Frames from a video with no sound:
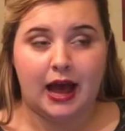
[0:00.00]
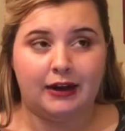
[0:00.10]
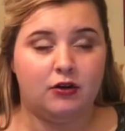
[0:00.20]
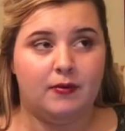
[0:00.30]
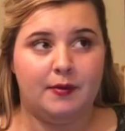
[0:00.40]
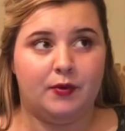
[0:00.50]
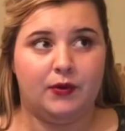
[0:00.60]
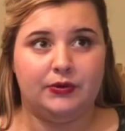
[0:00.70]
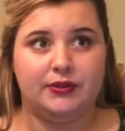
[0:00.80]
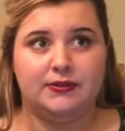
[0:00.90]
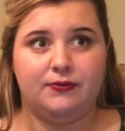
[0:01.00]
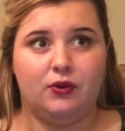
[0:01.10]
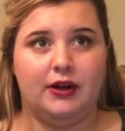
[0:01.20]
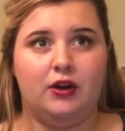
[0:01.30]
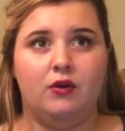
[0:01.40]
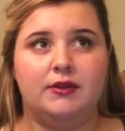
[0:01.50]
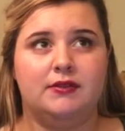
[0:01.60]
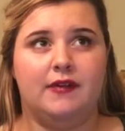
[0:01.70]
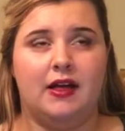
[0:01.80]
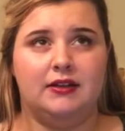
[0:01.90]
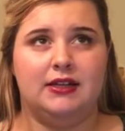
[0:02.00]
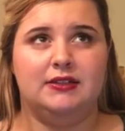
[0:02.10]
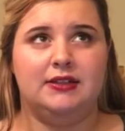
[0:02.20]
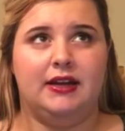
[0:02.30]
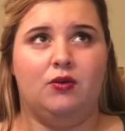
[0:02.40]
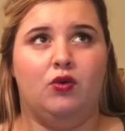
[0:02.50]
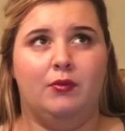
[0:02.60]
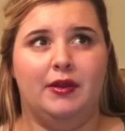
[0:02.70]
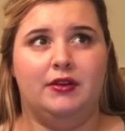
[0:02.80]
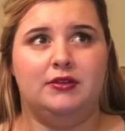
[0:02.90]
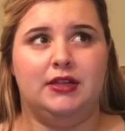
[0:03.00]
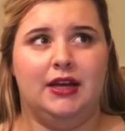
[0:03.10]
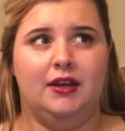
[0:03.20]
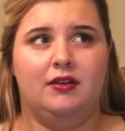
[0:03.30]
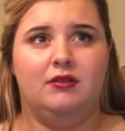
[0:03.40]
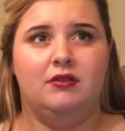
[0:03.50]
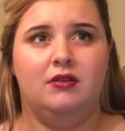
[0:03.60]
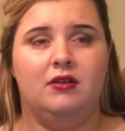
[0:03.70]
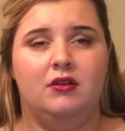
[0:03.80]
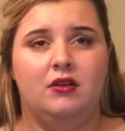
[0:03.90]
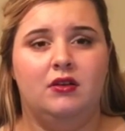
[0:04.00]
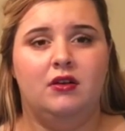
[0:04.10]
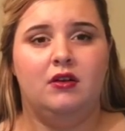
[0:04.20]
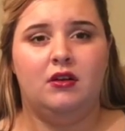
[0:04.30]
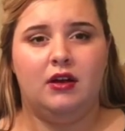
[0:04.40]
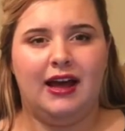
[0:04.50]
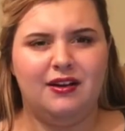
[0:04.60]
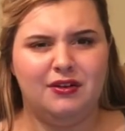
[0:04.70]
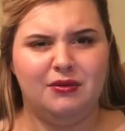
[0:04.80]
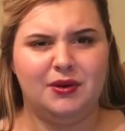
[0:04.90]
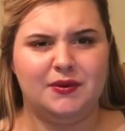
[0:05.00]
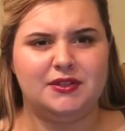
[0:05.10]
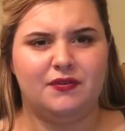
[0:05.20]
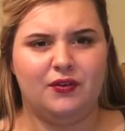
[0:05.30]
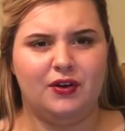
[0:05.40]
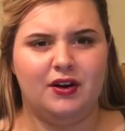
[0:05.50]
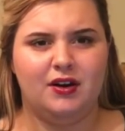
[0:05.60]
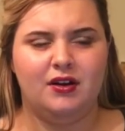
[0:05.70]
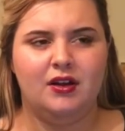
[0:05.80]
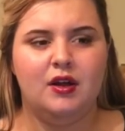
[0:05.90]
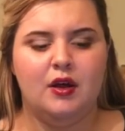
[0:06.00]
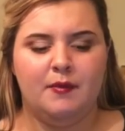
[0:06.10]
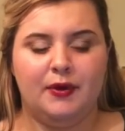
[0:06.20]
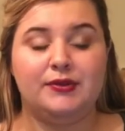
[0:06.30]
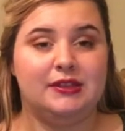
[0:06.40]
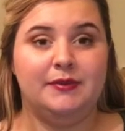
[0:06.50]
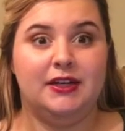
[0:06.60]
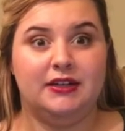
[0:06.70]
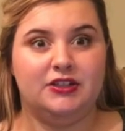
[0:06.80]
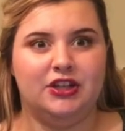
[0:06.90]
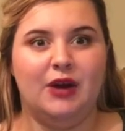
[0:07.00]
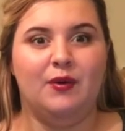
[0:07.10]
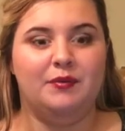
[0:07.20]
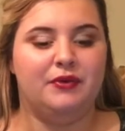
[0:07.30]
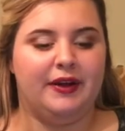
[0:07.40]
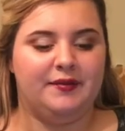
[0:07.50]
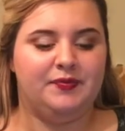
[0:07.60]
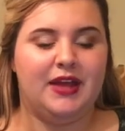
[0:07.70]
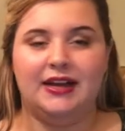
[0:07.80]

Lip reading: I don't remember what it was for. I know it wasn't Valentine's Day or Mother's Day. I don't know what it was for. But it was limited edition at one point.